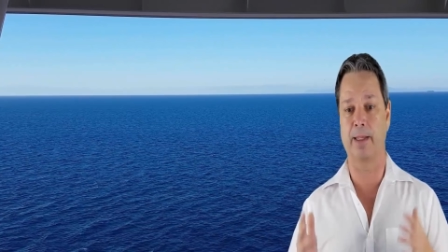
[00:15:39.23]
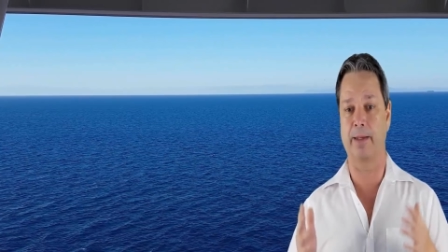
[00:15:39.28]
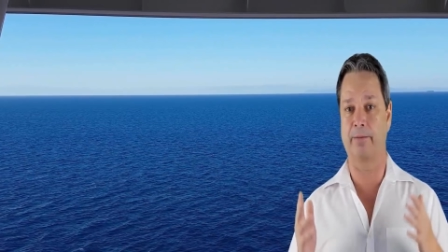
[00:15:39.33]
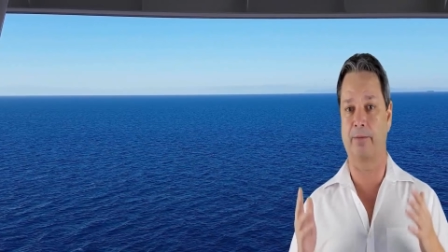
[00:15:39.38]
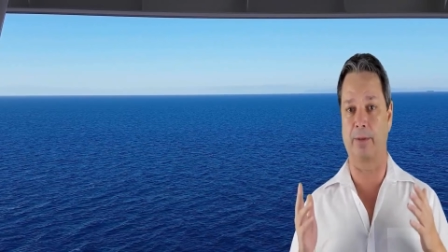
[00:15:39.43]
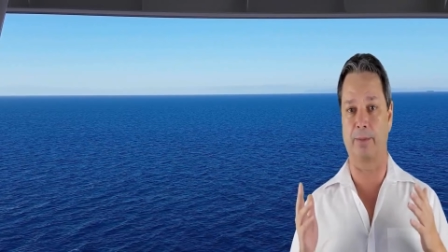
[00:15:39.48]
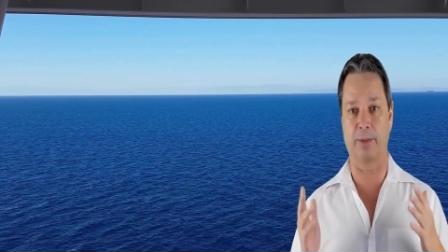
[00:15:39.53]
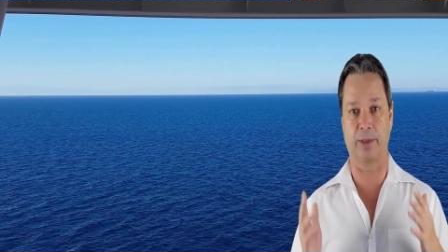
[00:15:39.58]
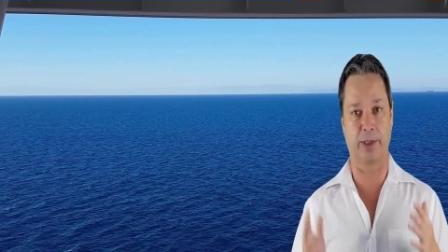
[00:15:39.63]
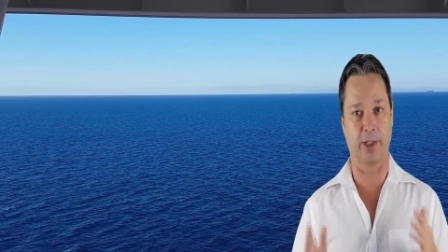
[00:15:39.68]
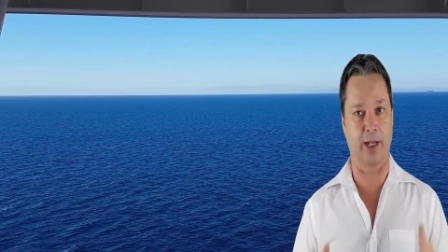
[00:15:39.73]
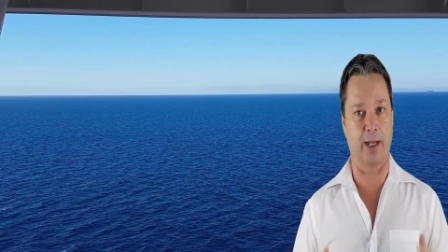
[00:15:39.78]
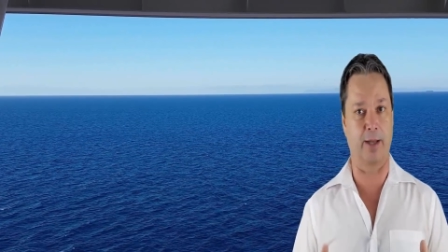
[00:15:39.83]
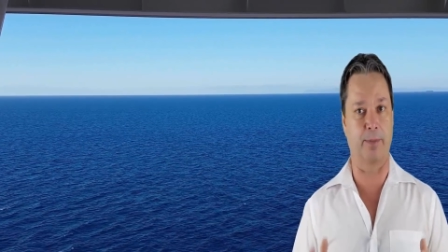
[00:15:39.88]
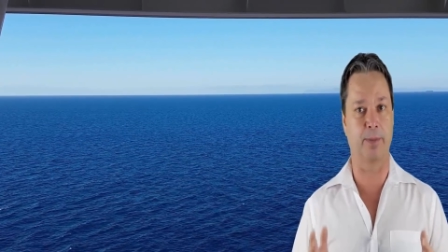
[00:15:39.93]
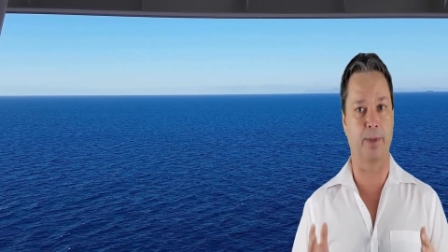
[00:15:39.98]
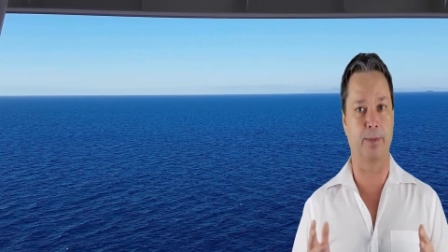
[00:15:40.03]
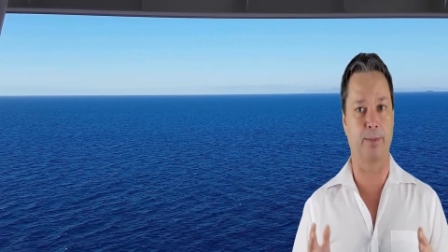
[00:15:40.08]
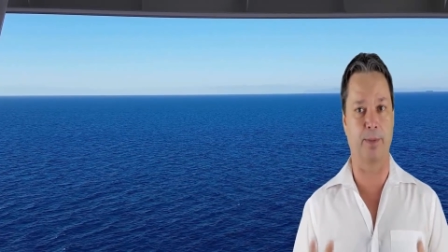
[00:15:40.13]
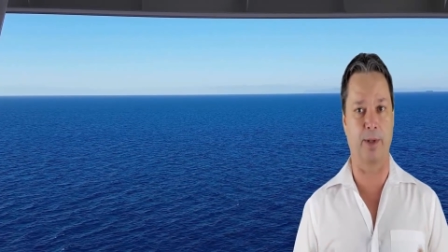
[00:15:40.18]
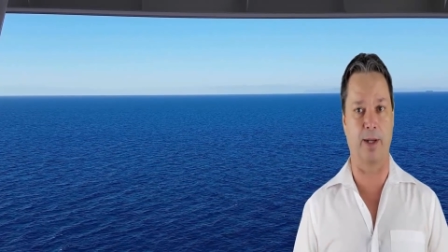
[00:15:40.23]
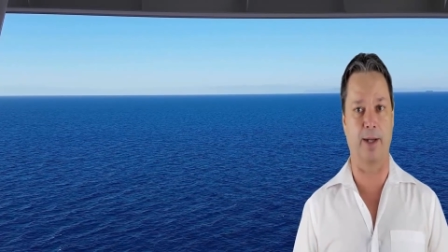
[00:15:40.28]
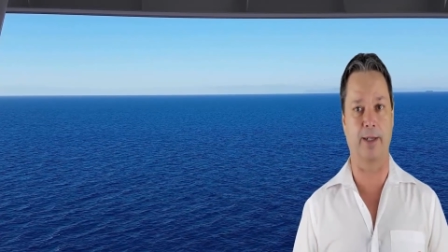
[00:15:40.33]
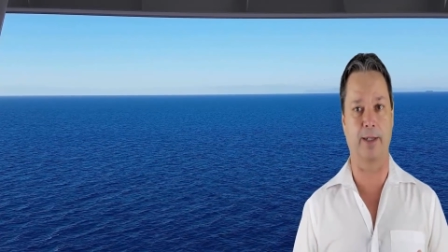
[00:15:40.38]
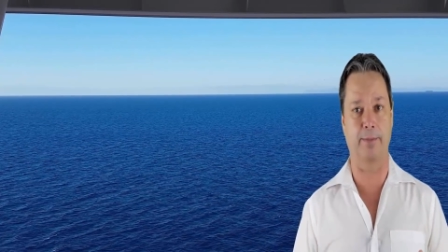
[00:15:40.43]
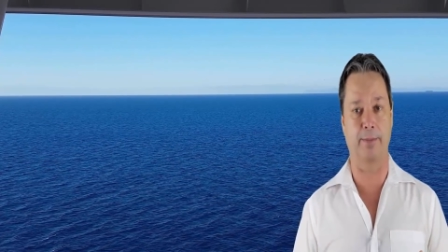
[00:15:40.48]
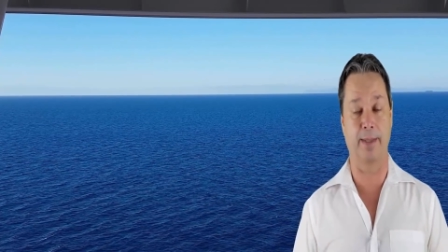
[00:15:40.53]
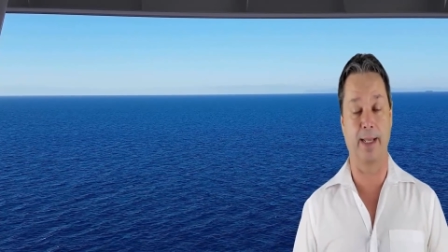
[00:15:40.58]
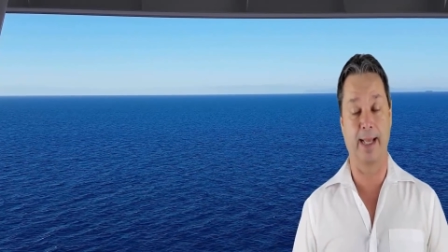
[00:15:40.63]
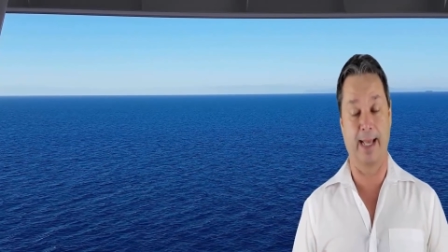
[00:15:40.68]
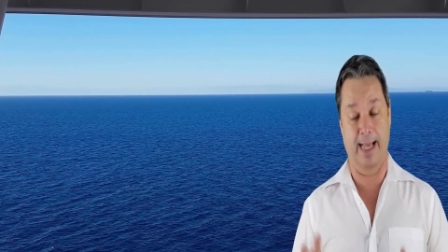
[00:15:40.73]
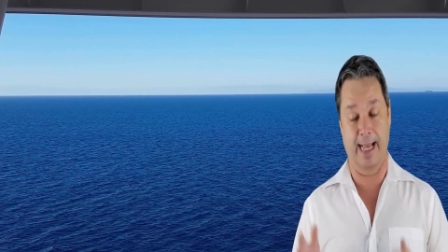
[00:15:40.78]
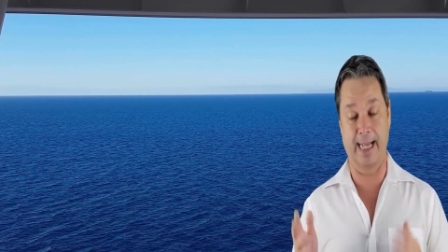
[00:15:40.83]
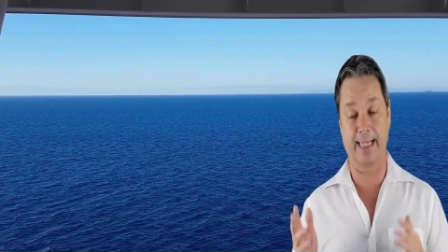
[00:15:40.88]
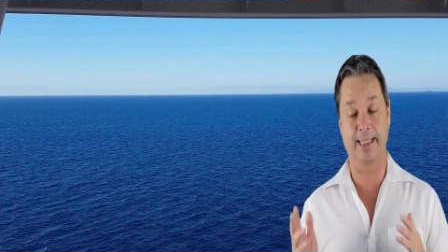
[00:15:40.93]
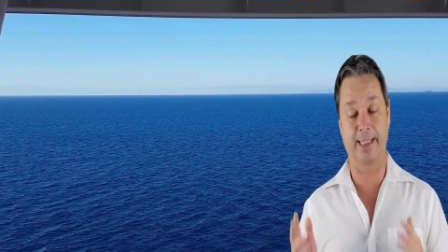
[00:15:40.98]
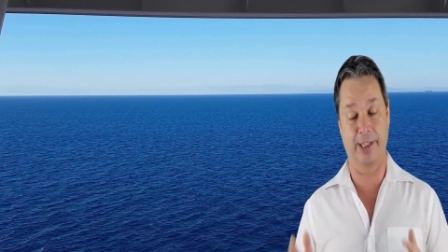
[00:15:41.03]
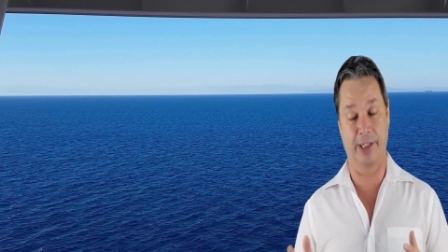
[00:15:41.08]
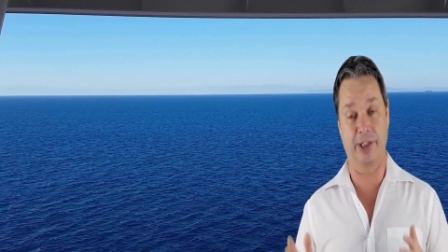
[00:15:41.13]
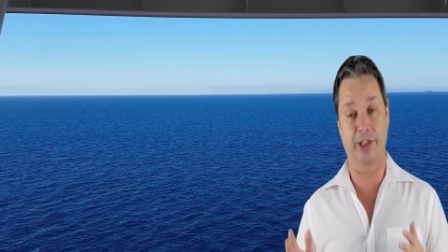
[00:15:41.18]
from top to bottom,
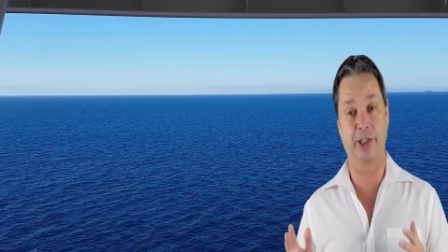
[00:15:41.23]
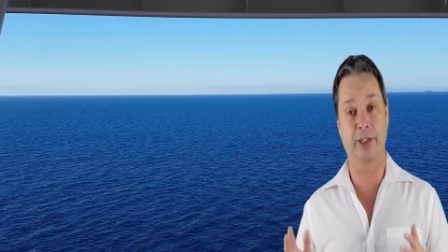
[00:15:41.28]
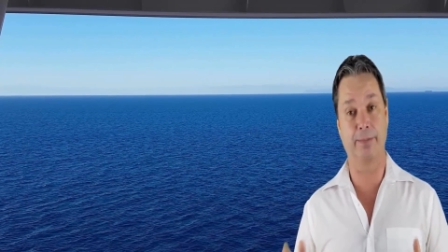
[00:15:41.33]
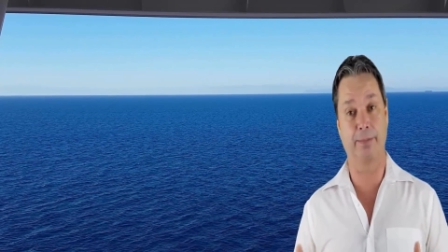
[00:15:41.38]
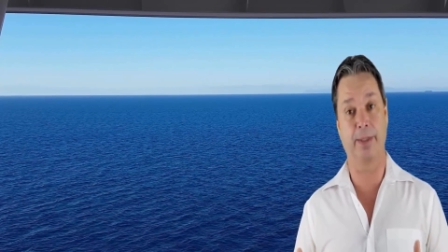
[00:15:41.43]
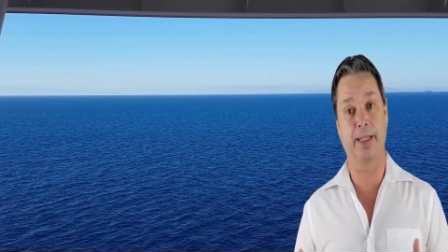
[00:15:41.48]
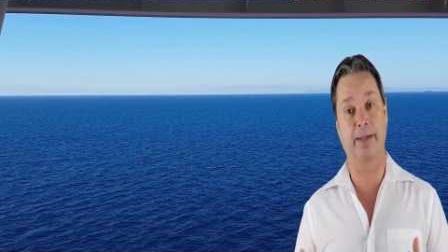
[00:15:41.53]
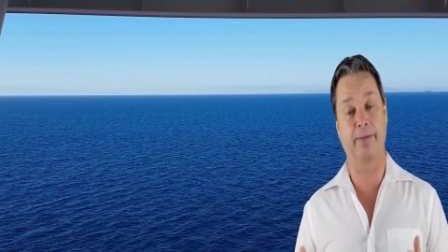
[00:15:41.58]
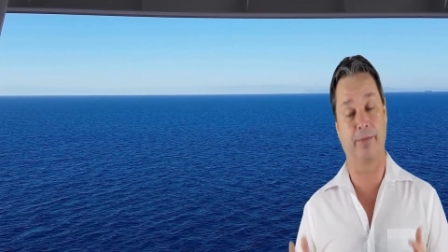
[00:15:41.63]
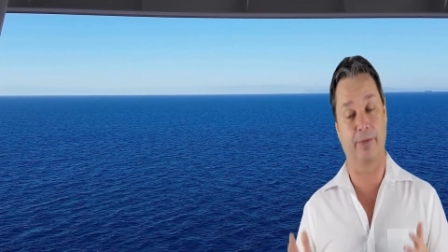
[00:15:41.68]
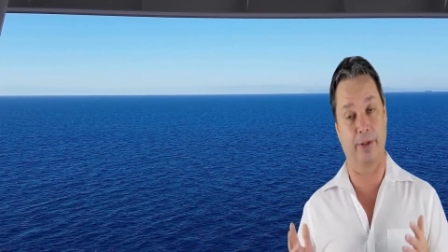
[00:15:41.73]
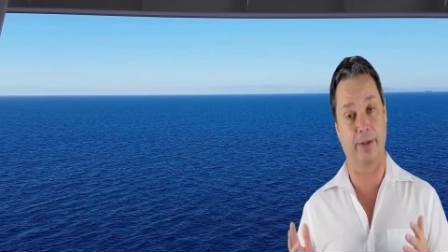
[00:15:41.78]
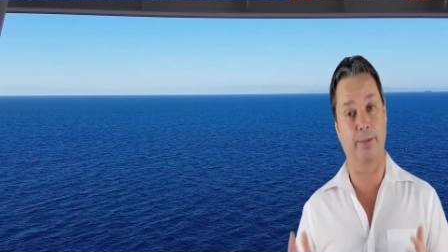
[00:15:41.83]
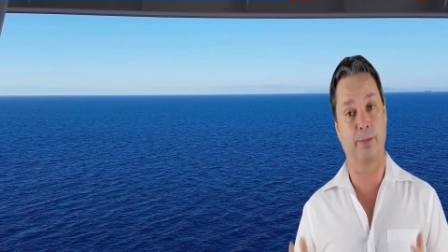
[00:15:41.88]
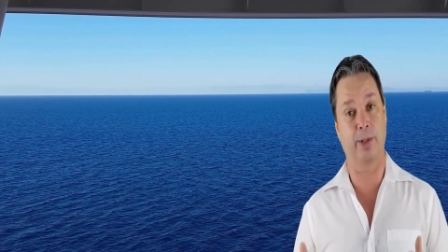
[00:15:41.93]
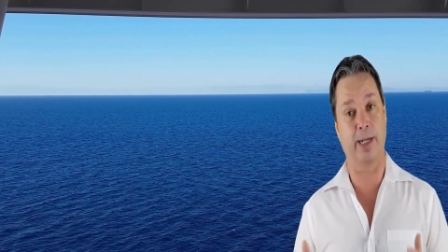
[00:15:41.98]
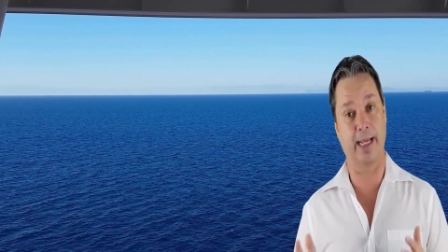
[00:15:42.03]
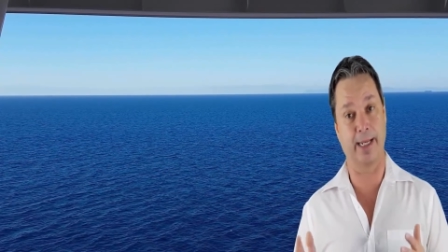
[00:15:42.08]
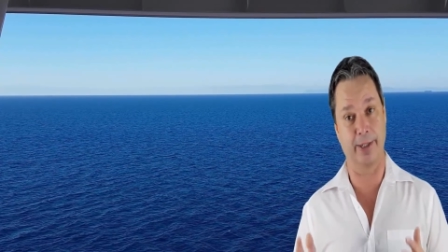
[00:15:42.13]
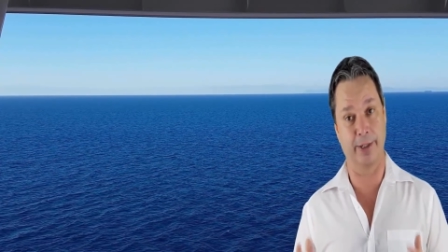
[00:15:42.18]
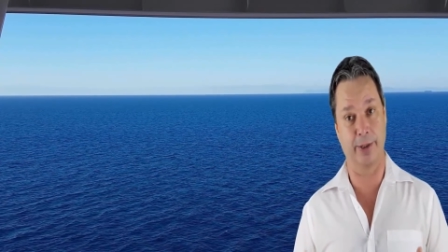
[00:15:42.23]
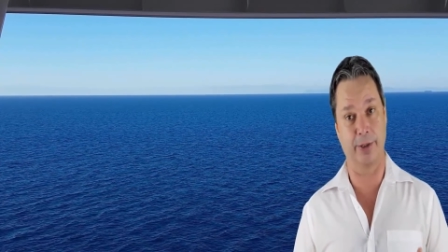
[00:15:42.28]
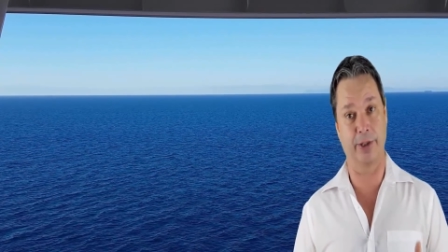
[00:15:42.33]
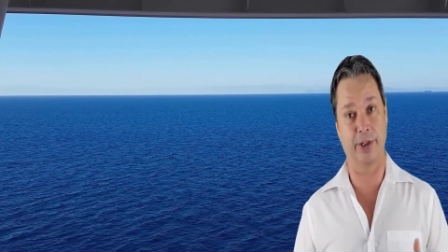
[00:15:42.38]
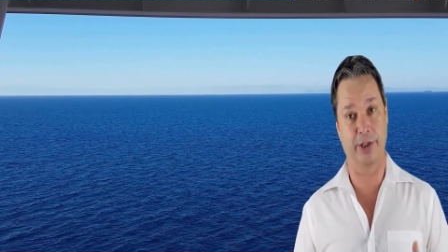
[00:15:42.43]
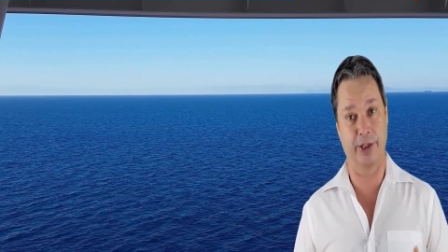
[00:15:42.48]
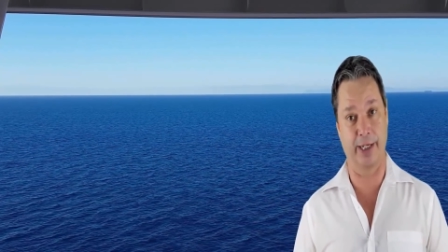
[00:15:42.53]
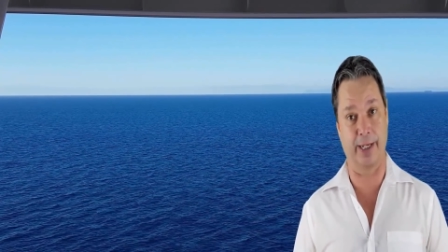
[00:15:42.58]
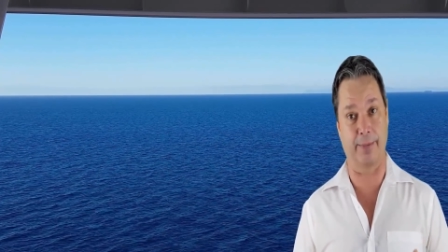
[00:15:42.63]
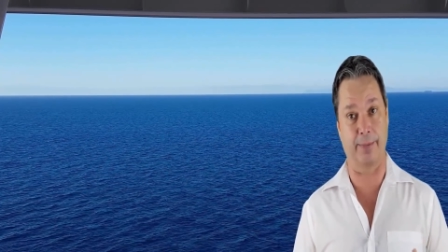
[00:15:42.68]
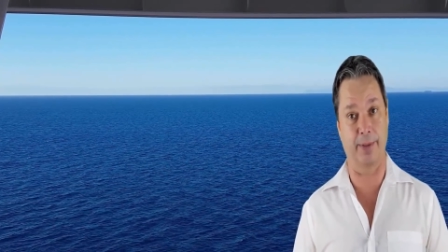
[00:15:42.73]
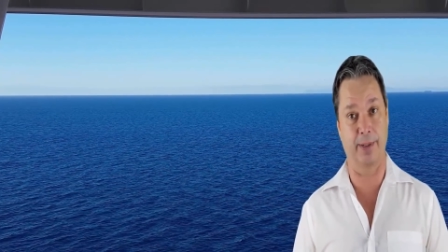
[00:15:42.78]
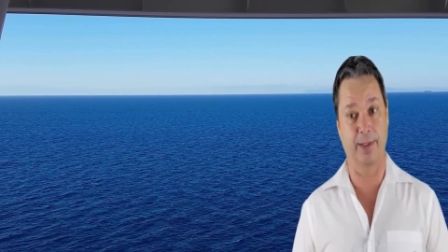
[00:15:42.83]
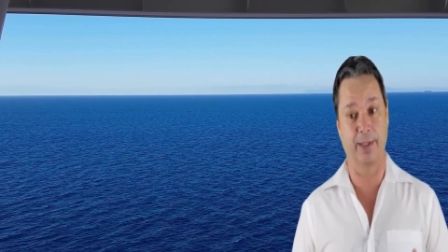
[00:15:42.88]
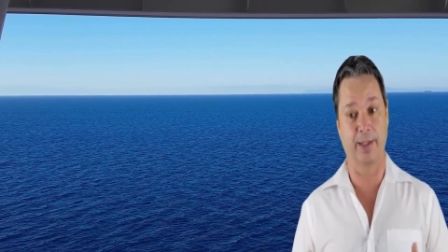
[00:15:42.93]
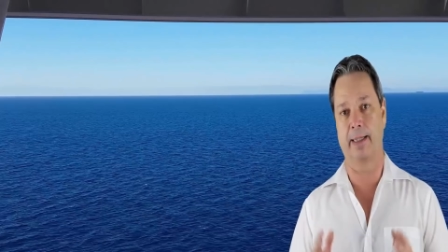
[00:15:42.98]
as it should be for a brand new ship.